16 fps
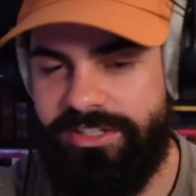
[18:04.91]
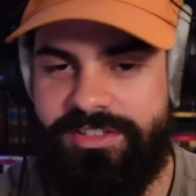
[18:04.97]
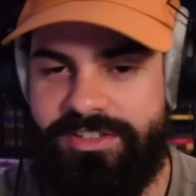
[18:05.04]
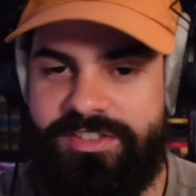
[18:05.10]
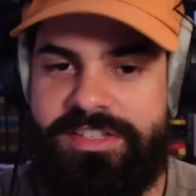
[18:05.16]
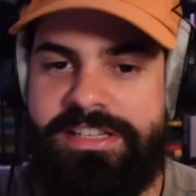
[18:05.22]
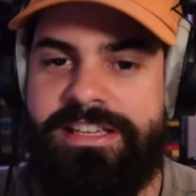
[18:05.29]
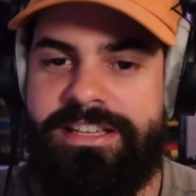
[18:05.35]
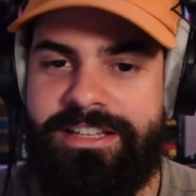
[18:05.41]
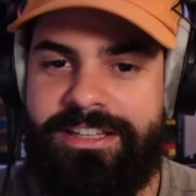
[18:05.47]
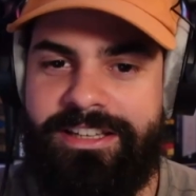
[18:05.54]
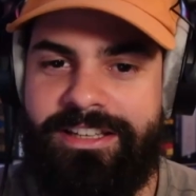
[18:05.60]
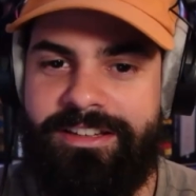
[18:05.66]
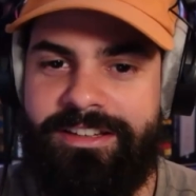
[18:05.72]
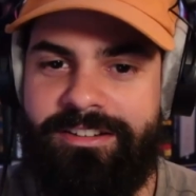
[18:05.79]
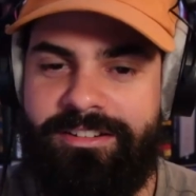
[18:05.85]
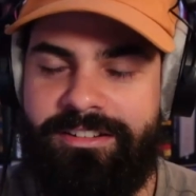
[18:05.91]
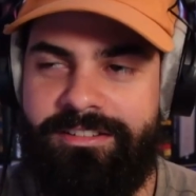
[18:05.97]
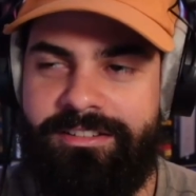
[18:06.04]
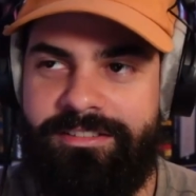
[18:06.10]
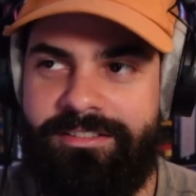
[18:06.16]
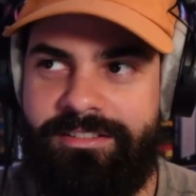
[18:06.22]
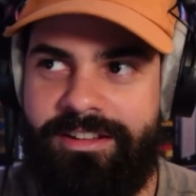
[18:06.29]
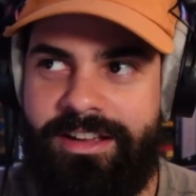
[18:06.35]
and seeing it,
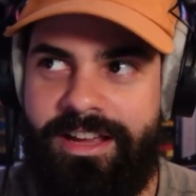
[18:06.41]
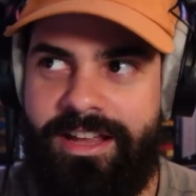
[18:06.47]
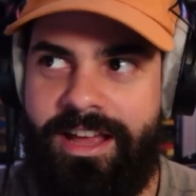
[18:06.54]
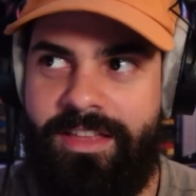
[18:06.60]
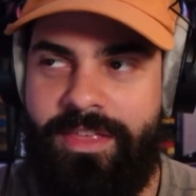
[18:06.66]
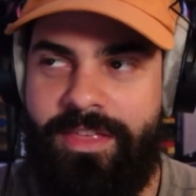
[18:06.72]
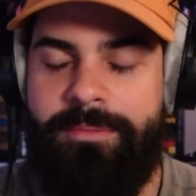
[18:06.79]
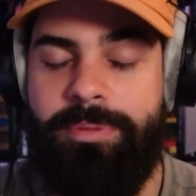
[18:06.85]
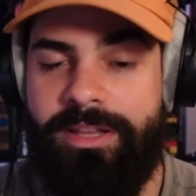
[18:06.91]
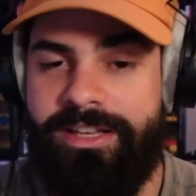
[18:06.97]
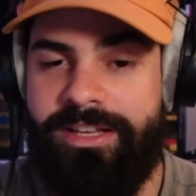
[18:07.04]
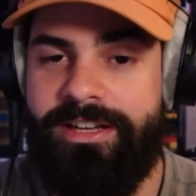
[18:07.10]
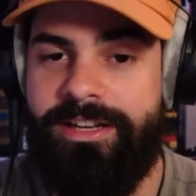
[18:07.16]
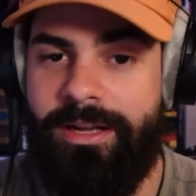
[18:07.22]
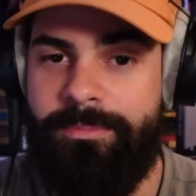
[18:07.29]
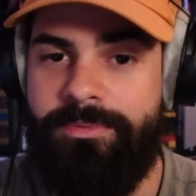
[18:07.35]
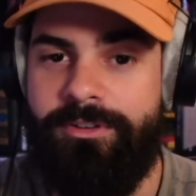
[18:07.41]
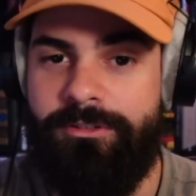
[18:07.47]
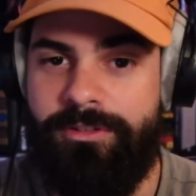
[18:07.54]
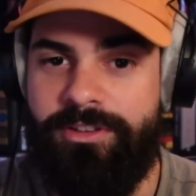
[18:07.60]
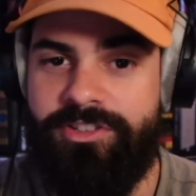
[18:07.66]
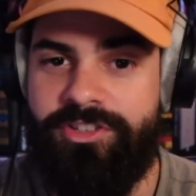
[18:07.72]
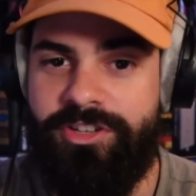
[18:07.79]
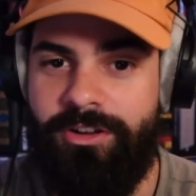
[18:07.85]
and they played it up too
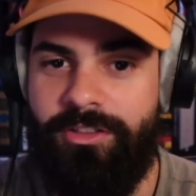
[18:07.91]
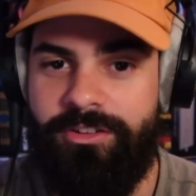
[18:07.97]
in the show.